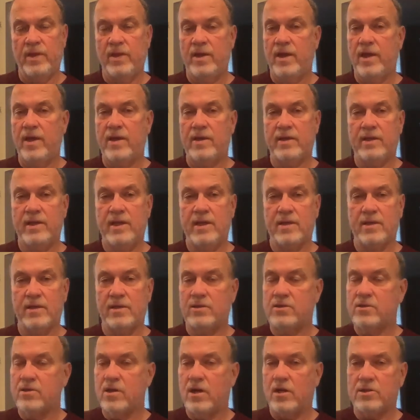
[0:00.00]
And again,
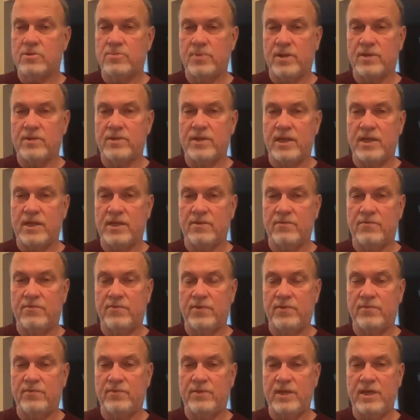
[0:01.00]
it talks about taking
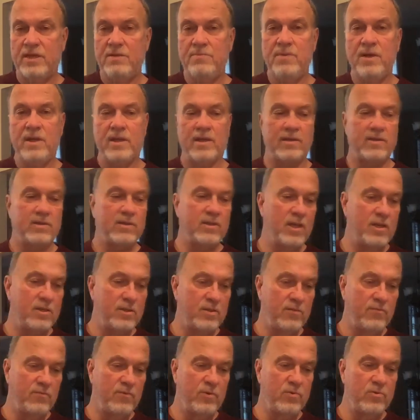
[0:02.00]
15 minutes. That
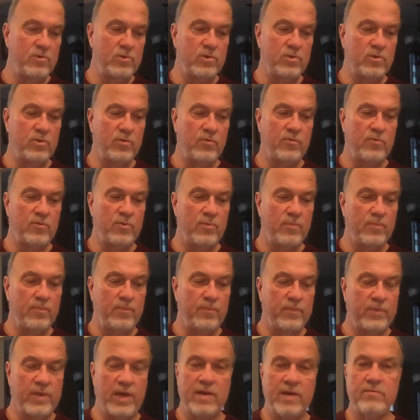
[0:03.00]
devotional from
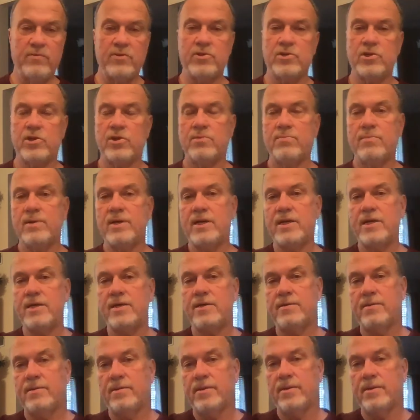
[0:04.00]
David Jeremiah